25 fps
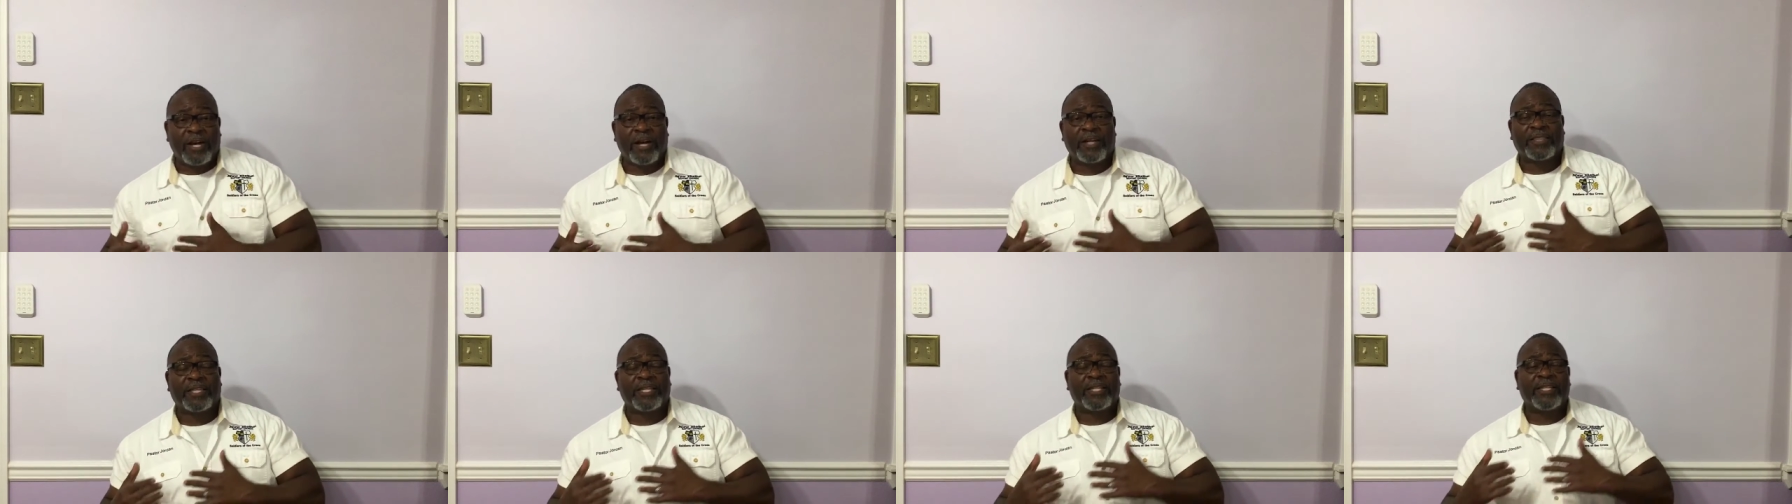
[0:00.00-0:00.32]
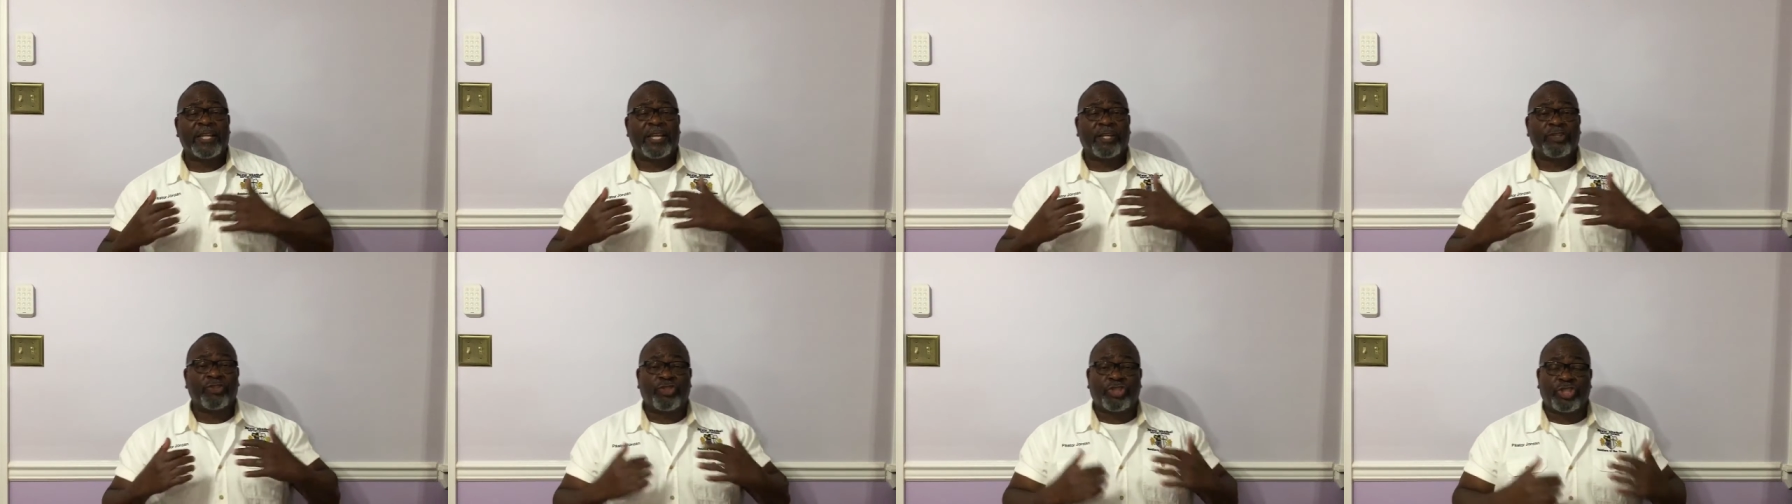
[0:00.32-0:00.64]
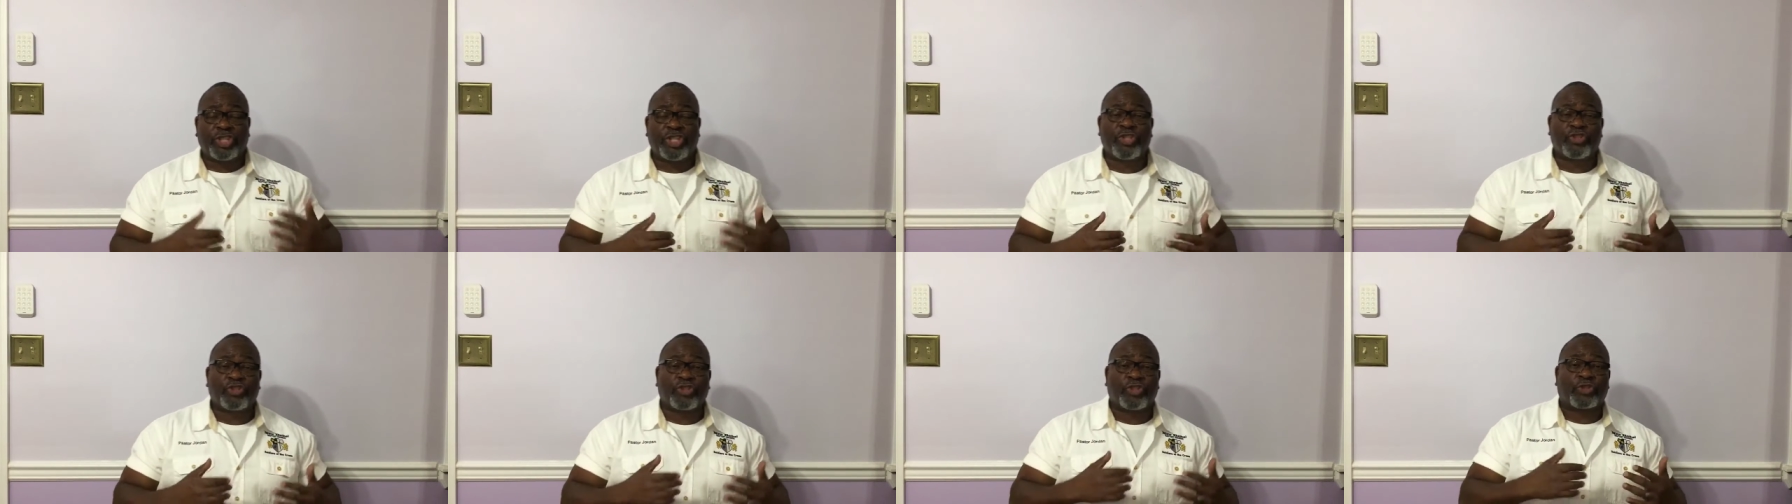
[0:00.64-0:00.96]
other than
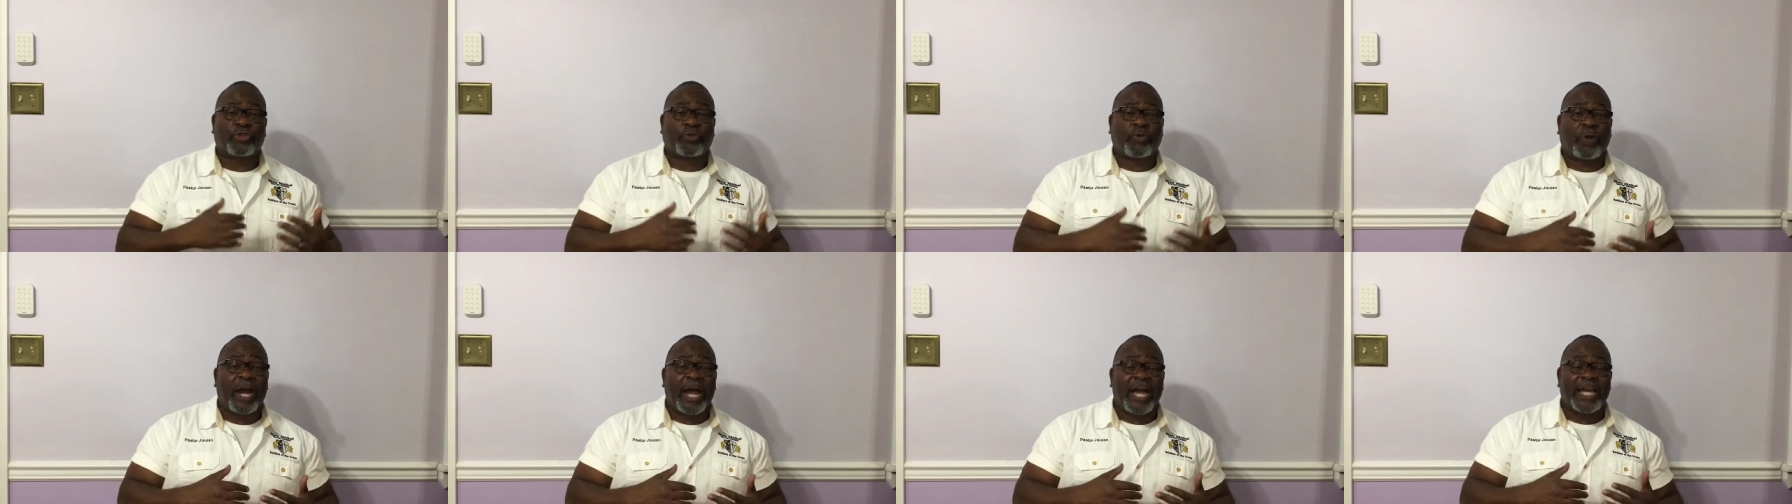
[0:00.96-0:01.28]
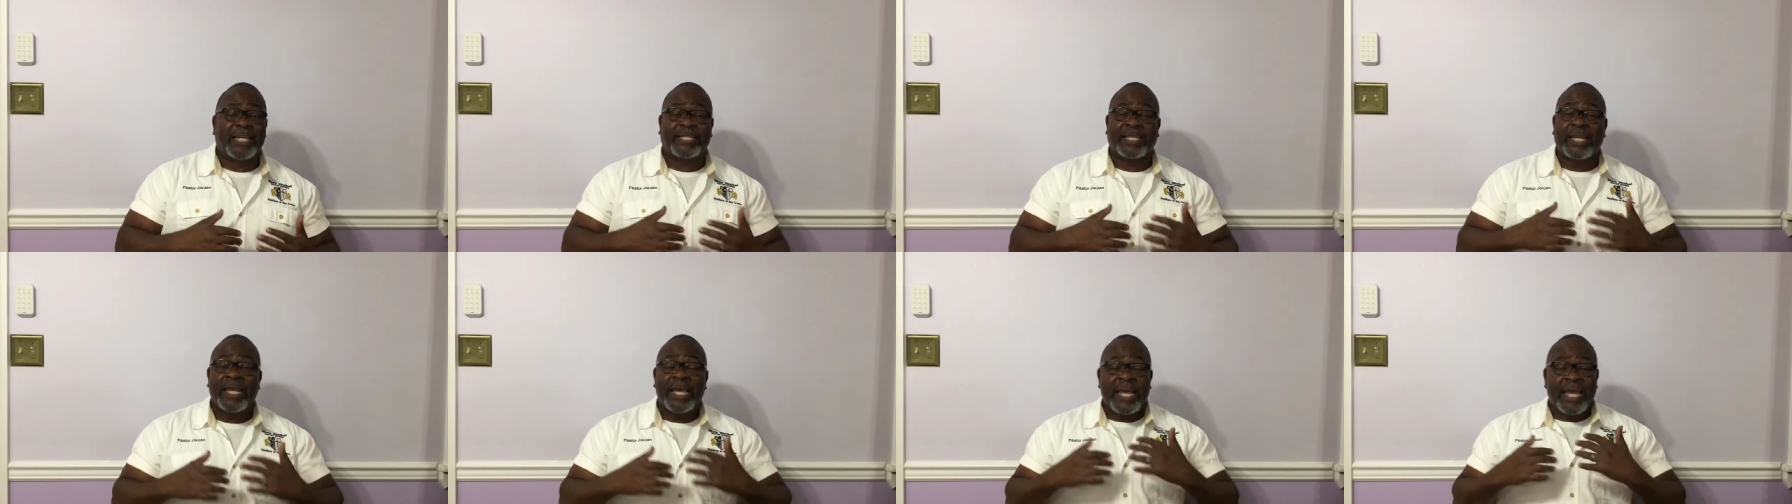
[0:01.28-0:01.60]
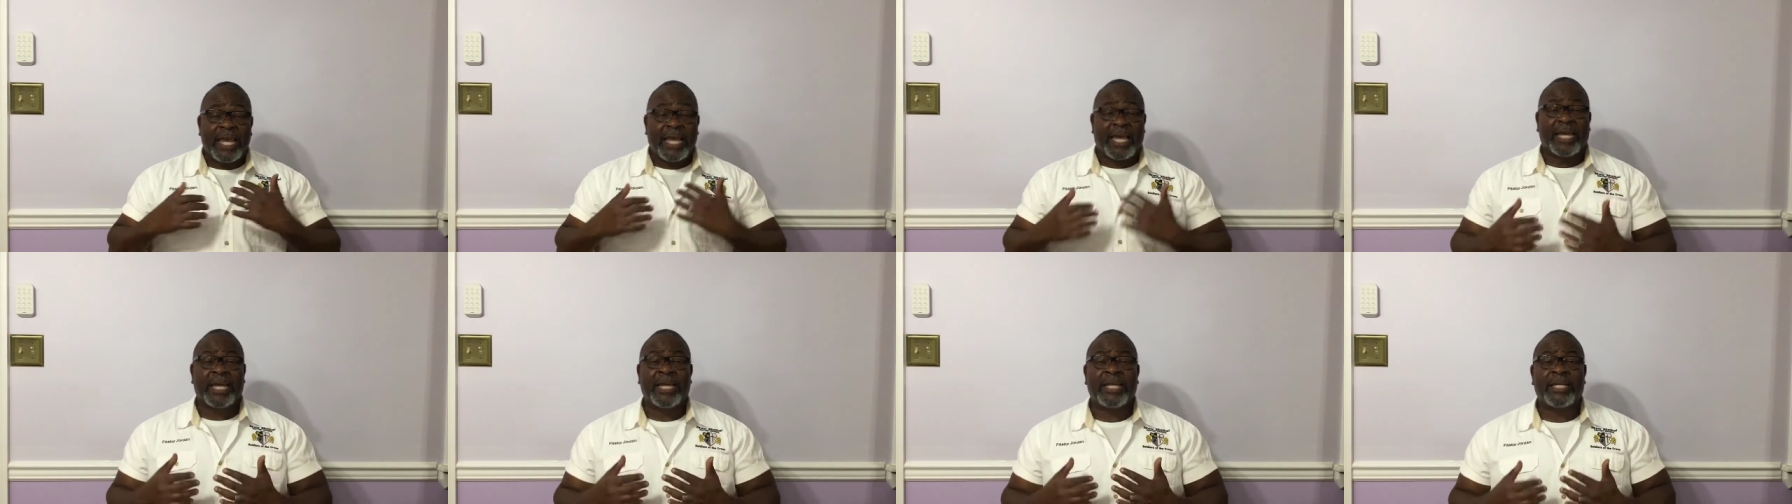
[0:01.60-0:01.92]
Jesus Christ
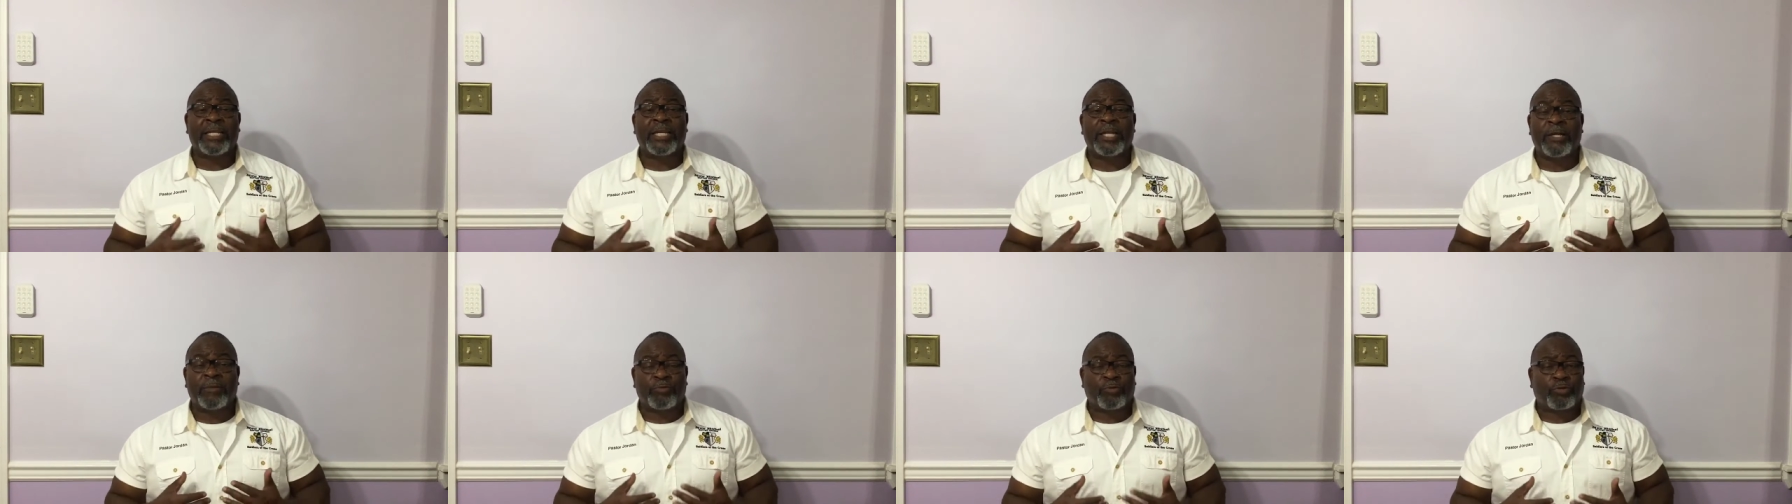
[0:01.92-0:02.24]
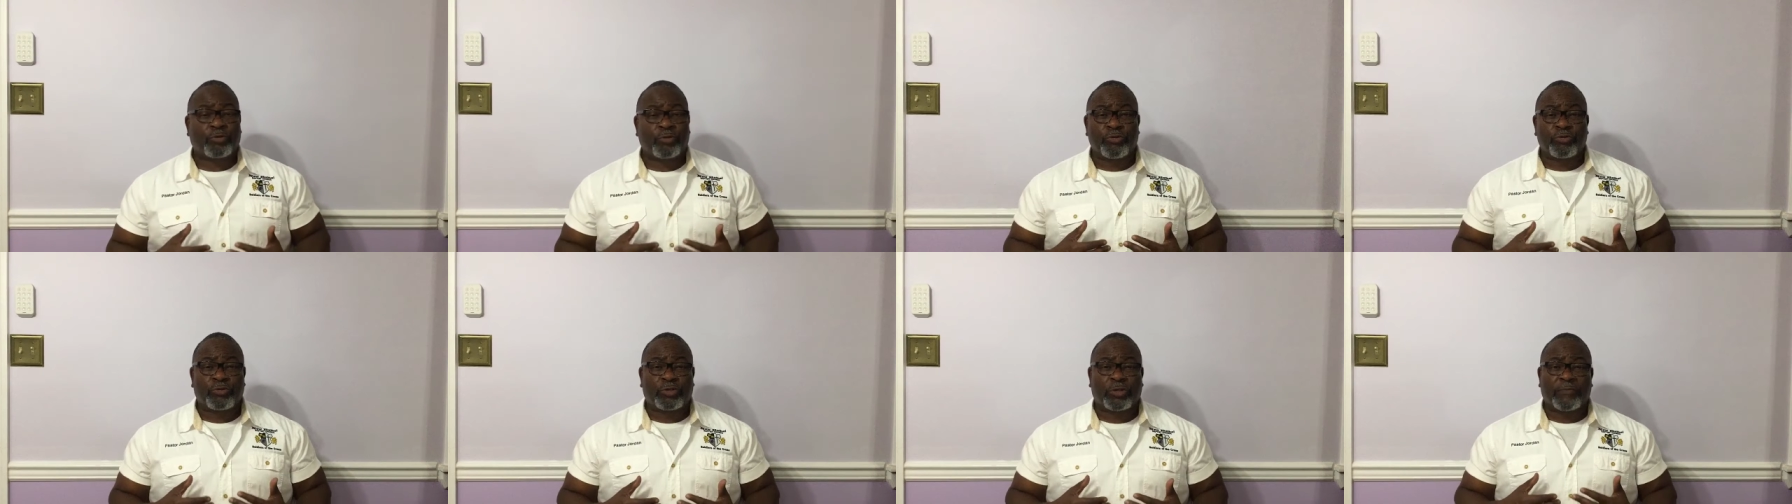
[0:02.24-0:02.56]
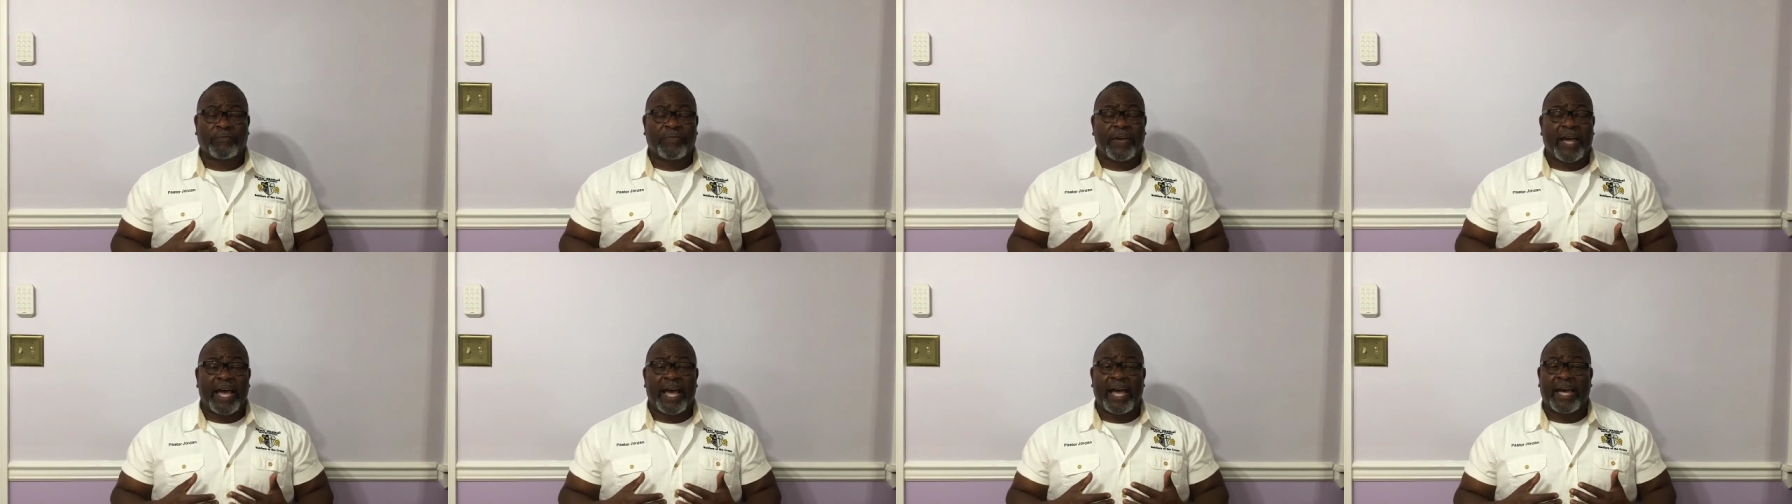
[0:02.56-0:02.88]
and him
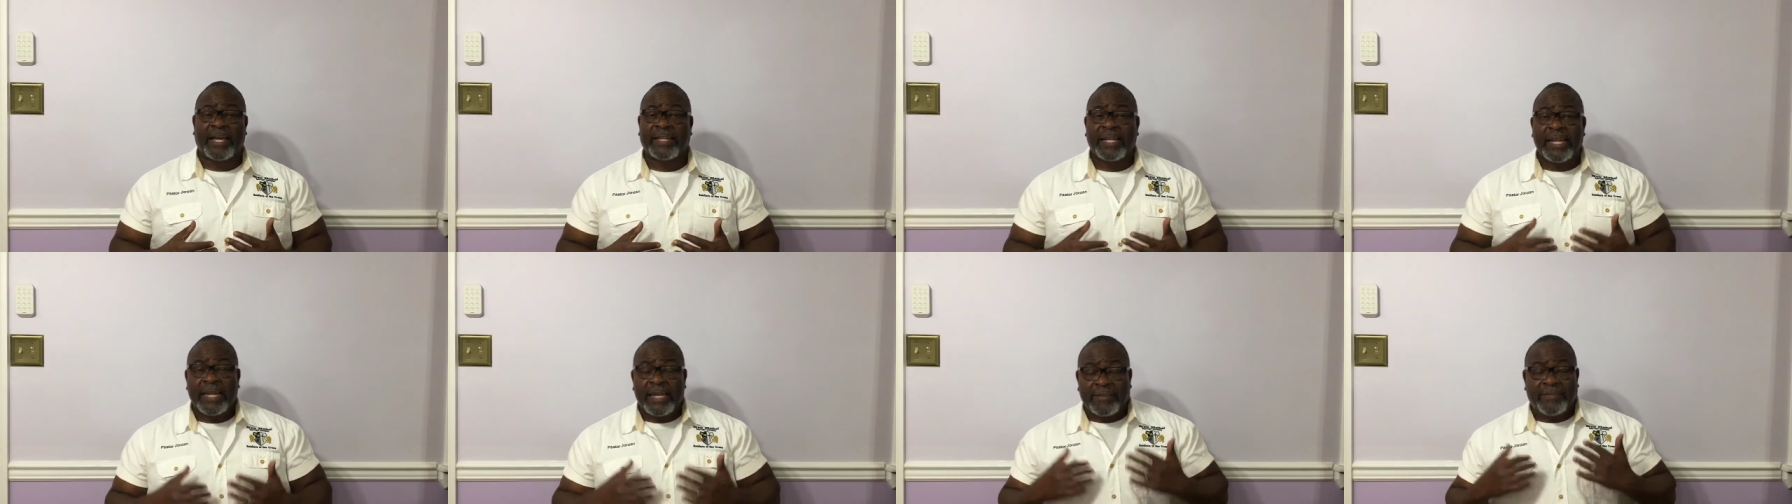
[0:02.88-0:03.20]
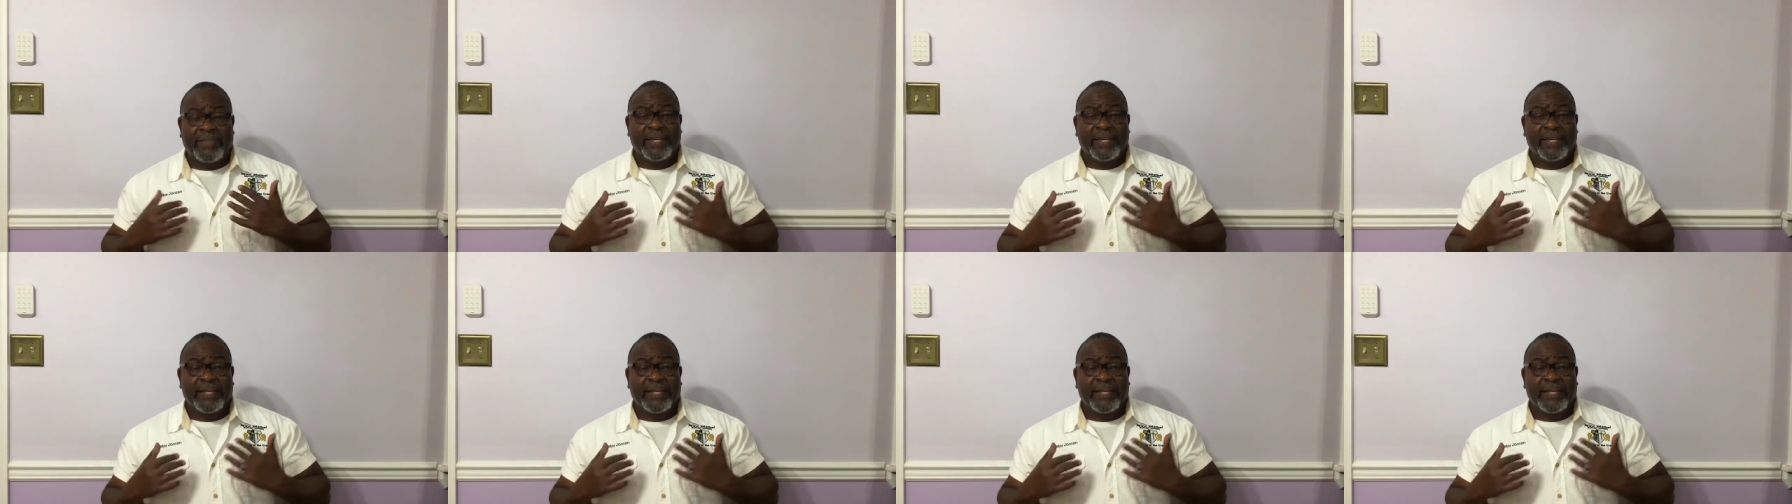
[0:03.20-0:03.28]
crucified,